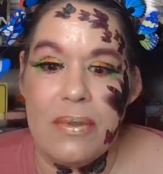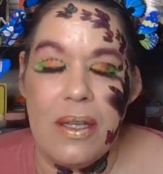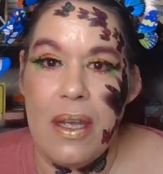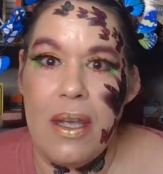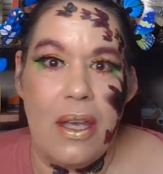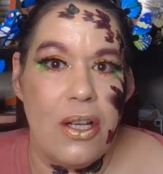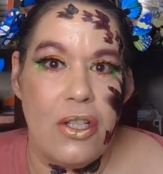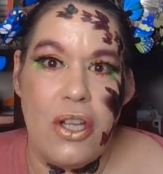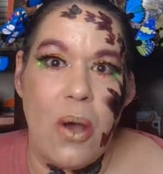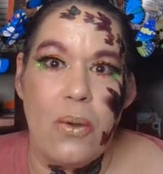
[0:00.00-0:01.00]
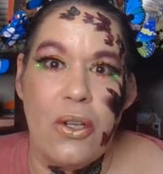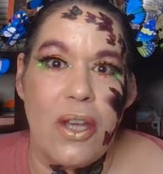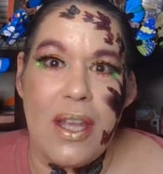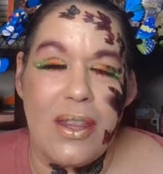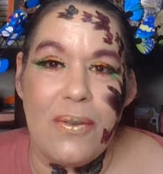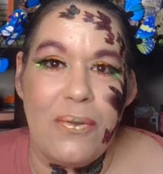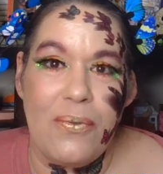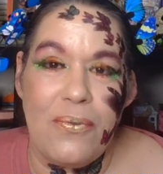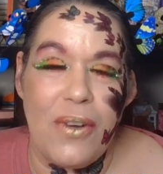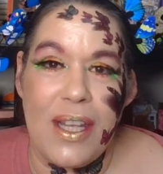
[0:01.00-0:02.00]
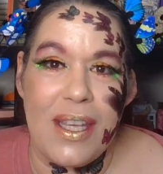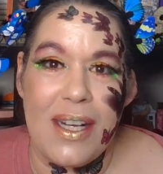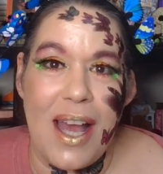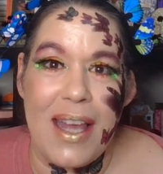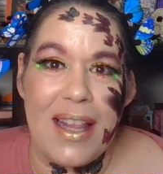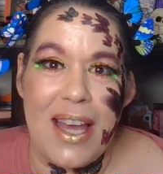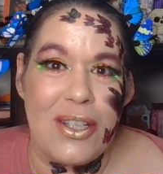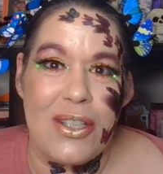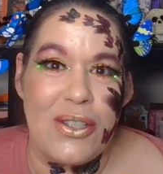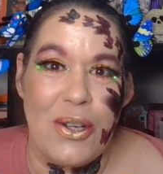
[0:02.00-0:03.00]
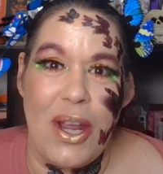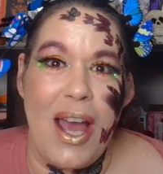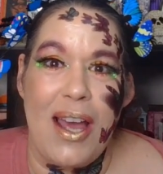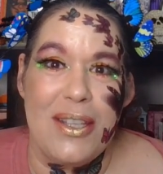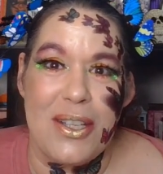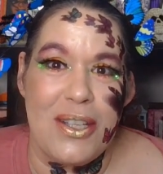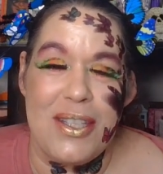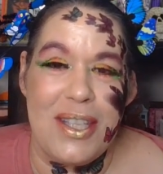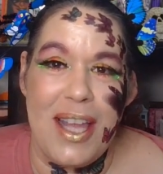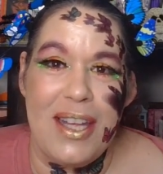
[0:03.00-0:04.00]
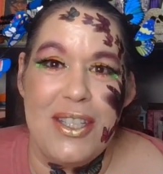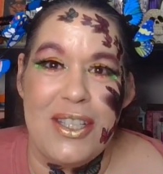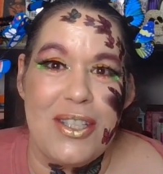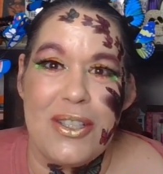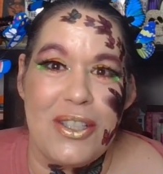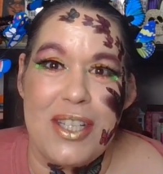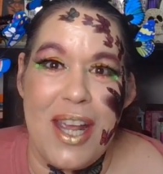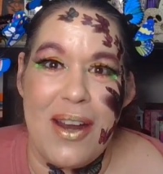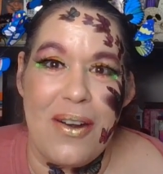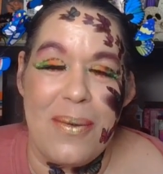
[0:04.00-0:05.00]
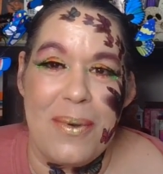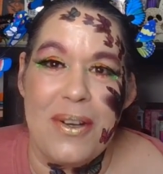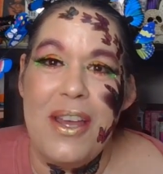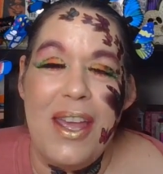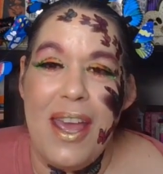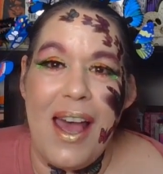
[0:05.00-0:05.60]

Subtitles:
don't look at the freaking eyelashes, you guys, because they just are terrible. I got